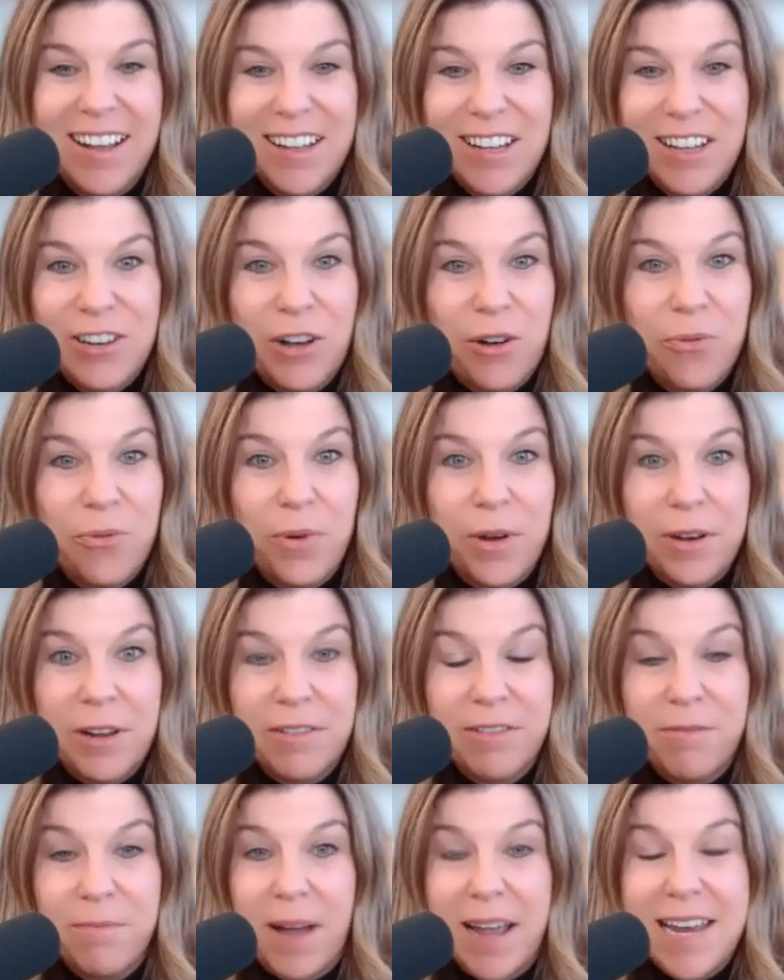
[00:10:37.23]
One
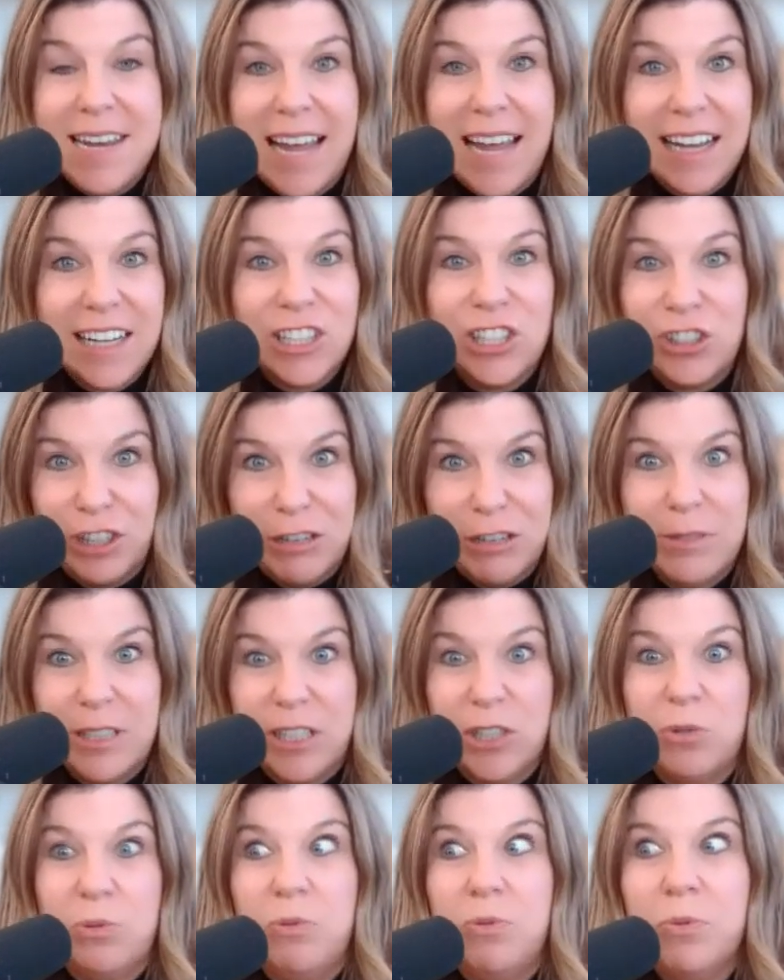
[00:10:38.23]
of my next dreams
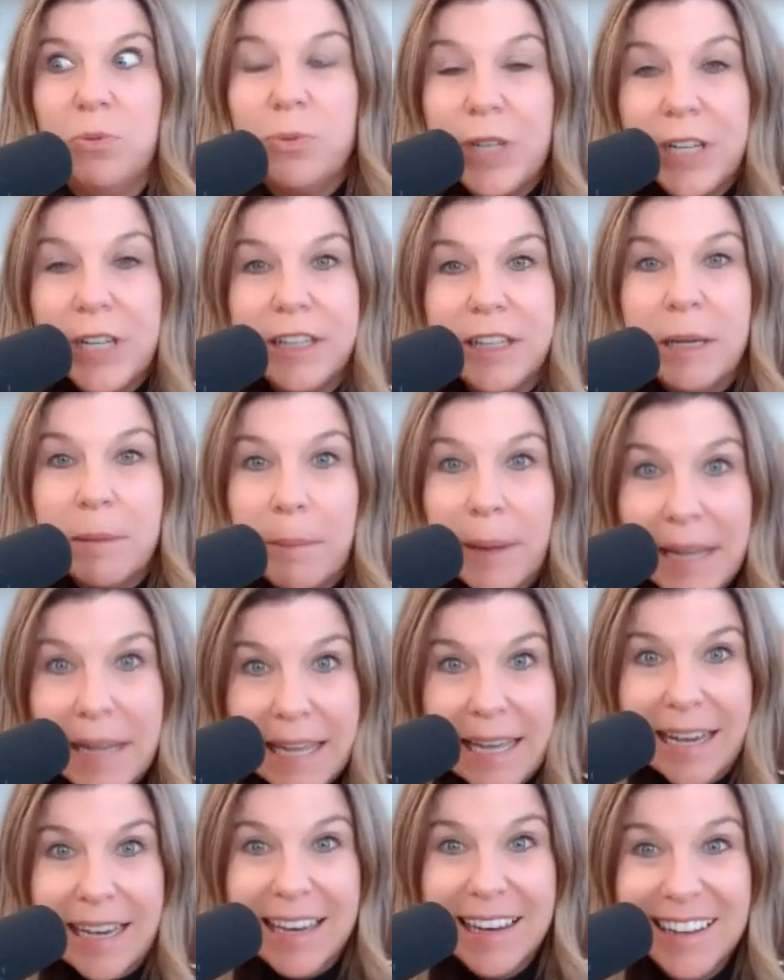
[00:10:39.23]
is really
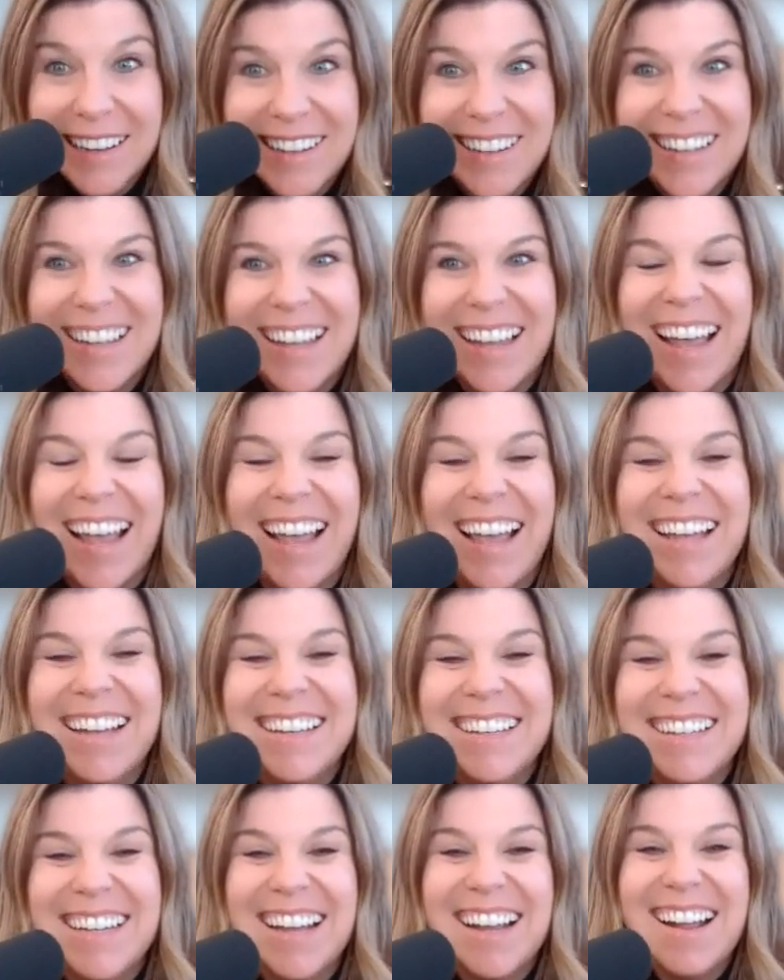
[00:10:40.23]
big
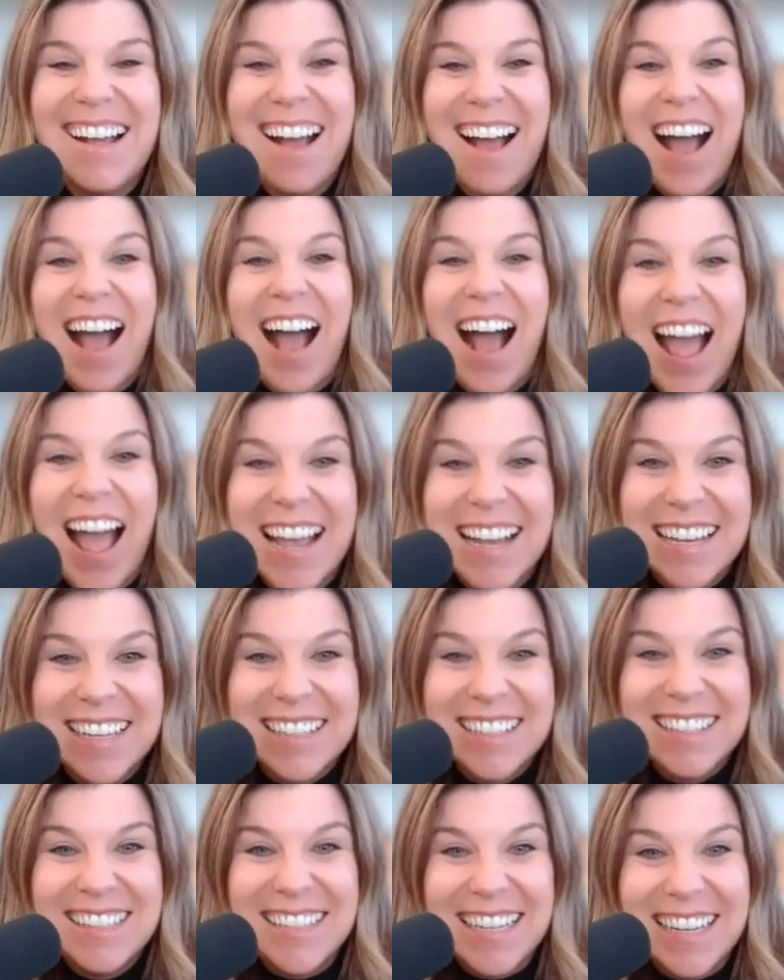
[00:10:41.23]
and I
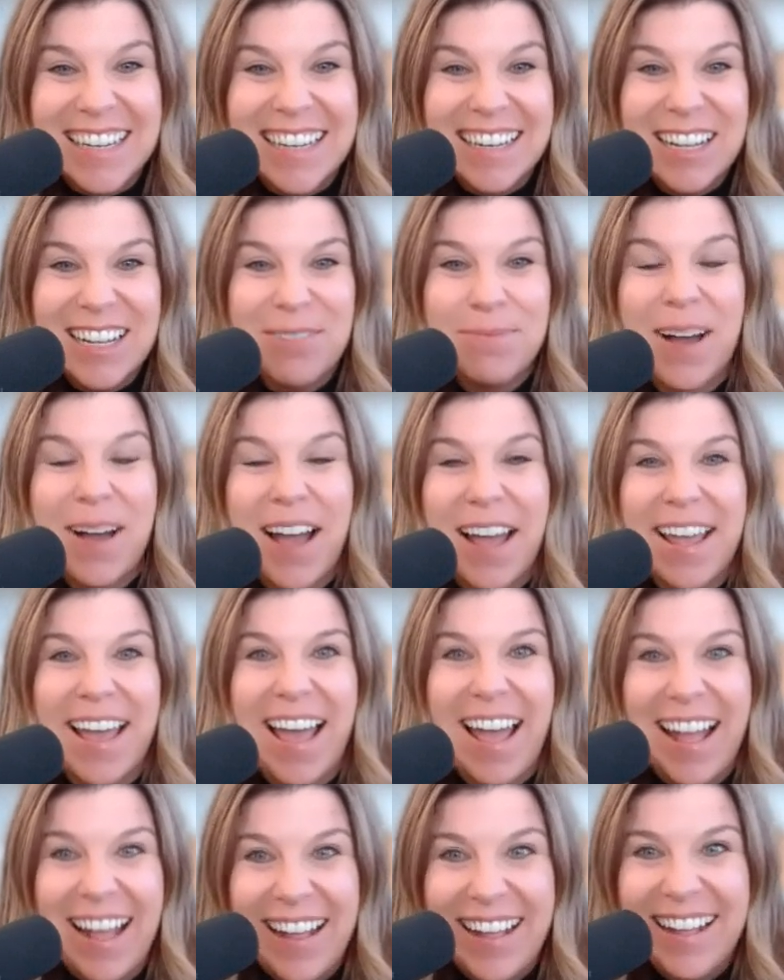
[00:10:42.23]
can see it in my
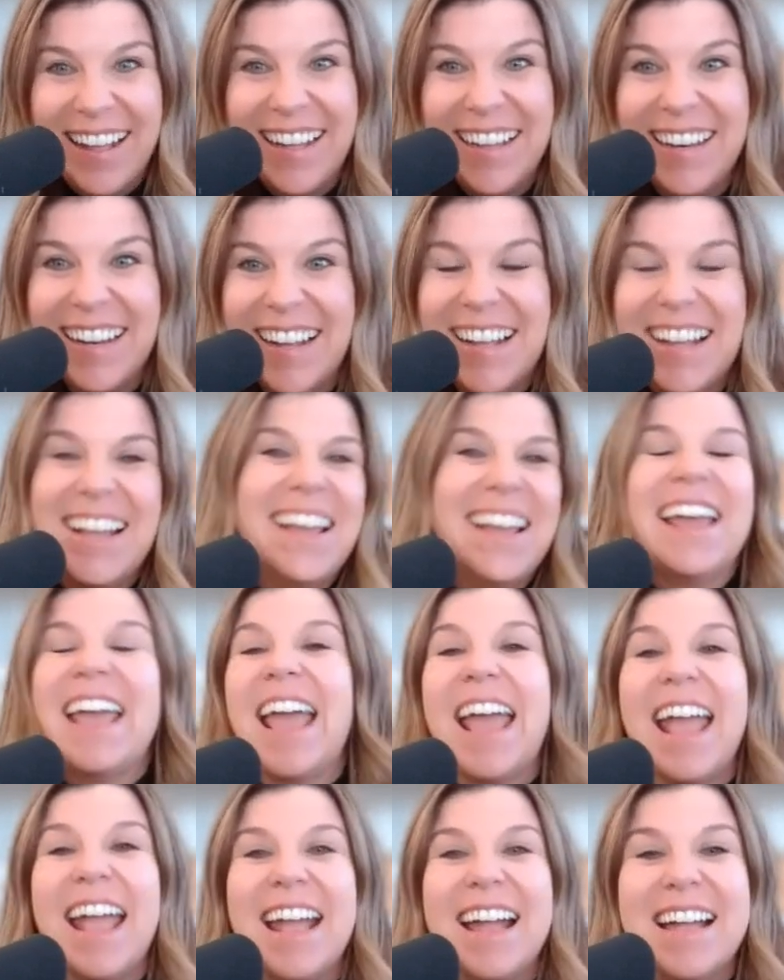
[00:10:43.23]
head
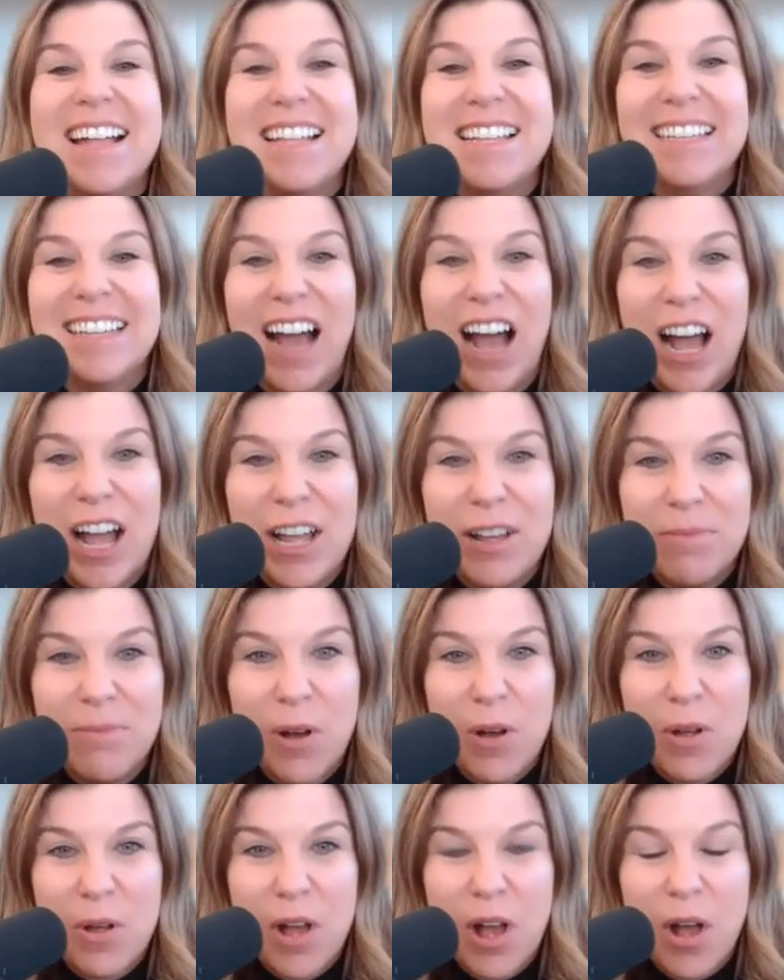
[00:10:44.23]
and I'm
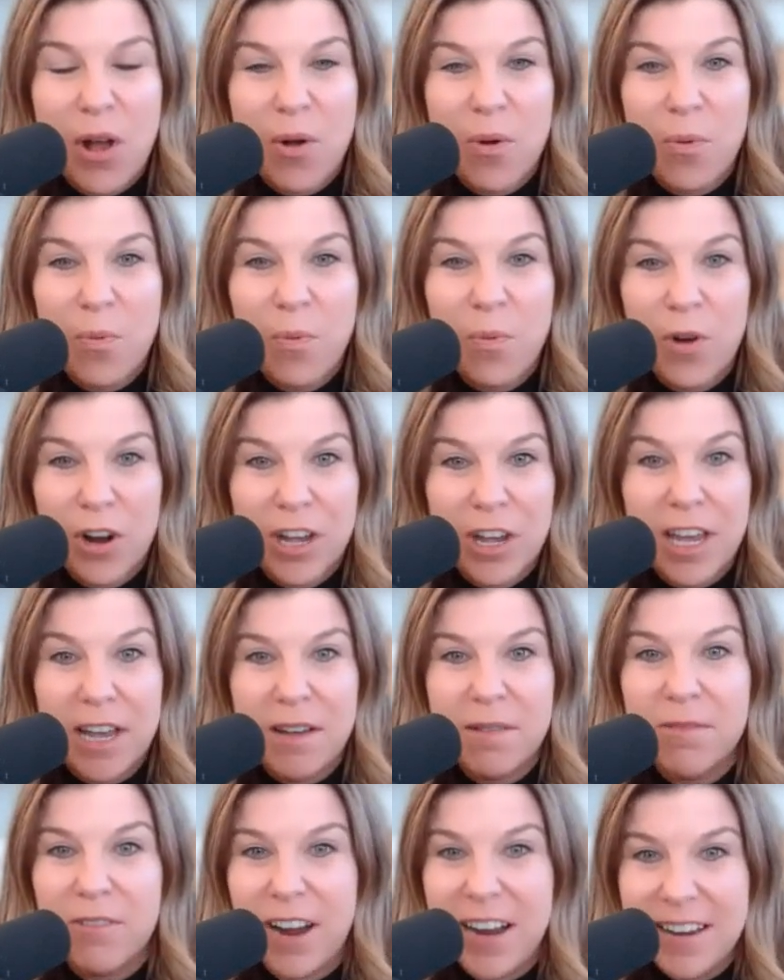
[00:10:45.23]

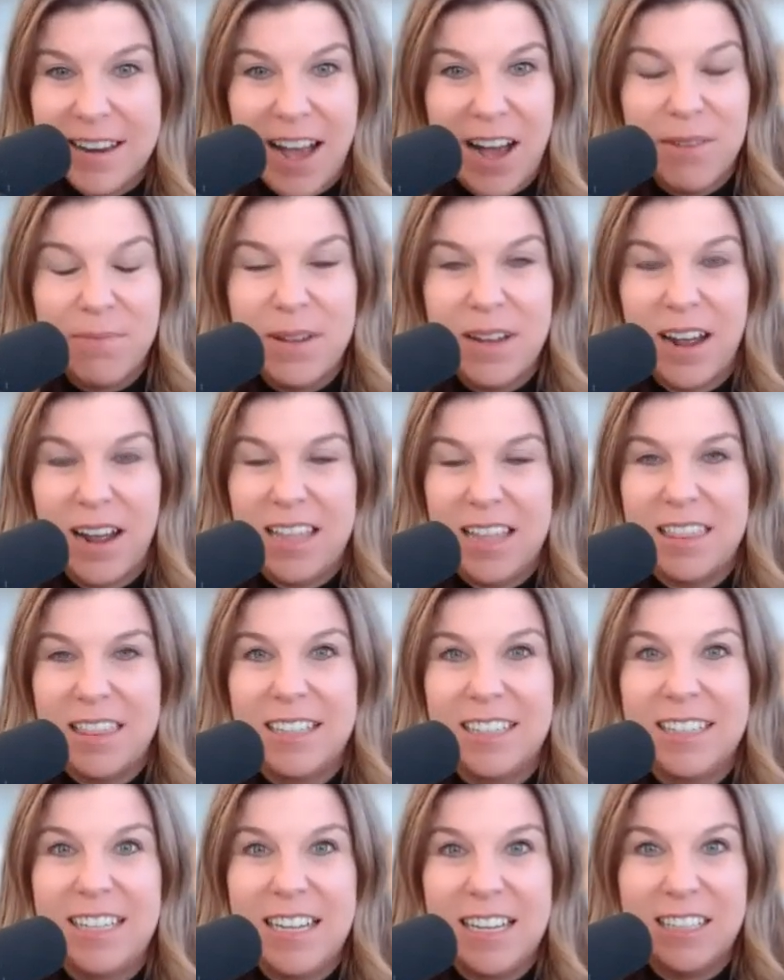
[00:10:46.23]
working right now behind the
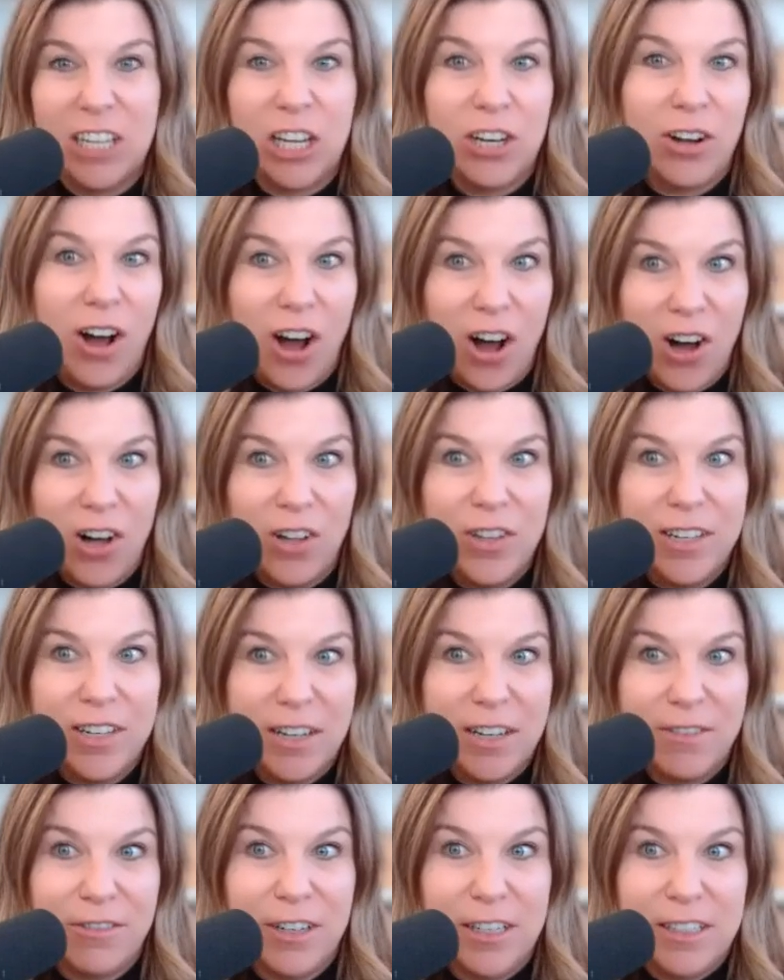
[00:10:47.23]
scenes on all the
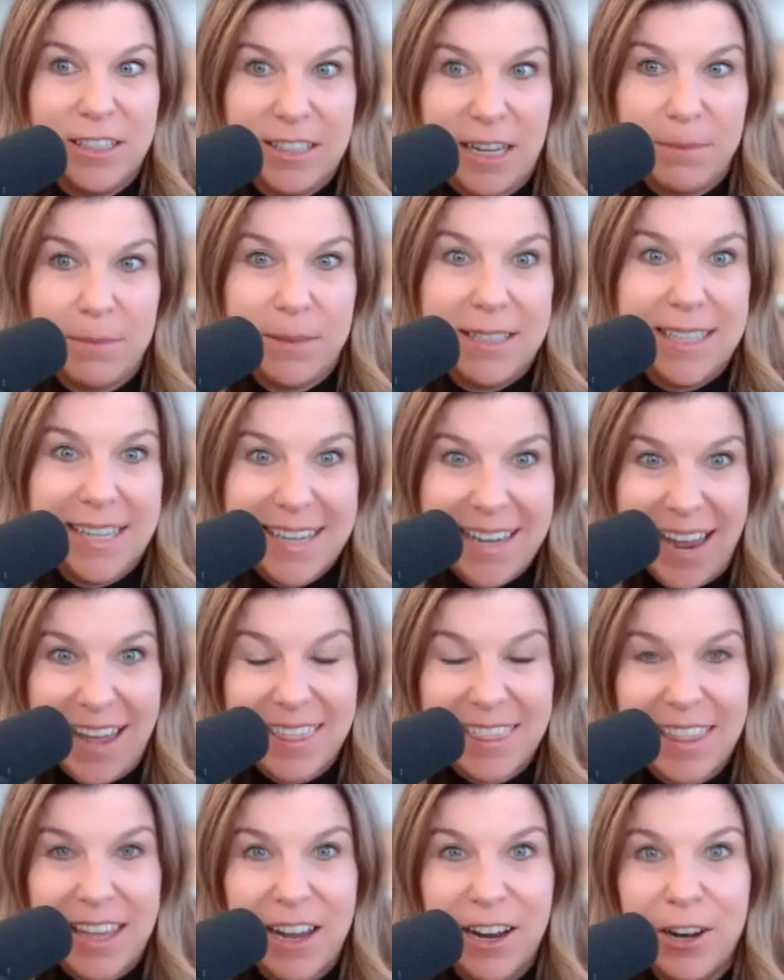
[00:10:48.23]
different steps to get
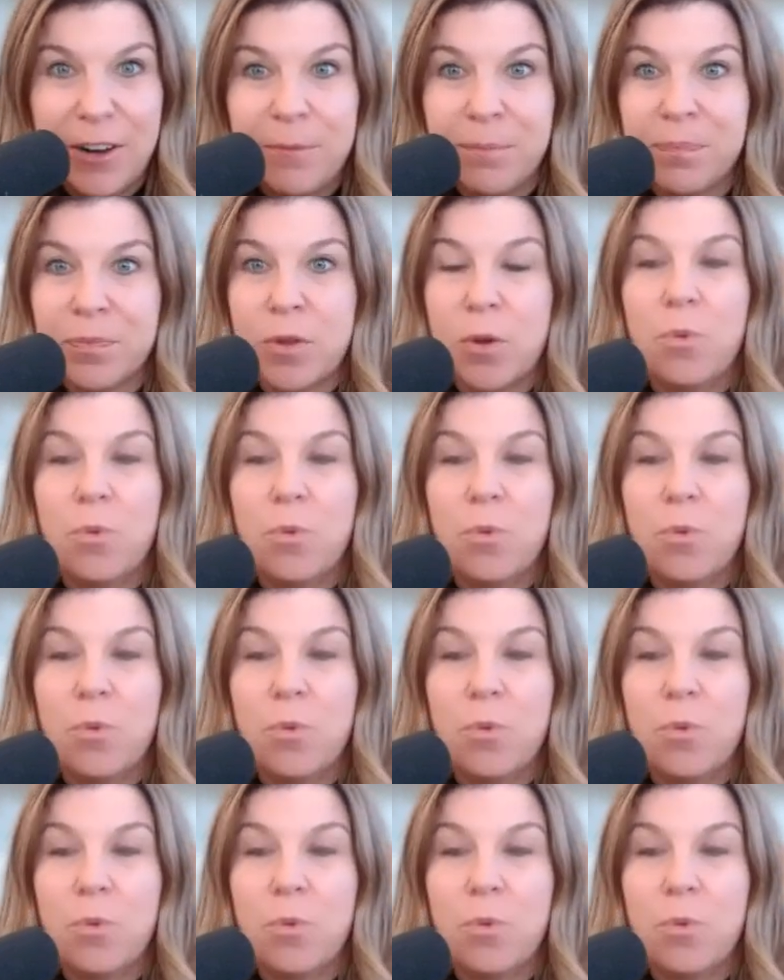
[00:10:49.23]
there.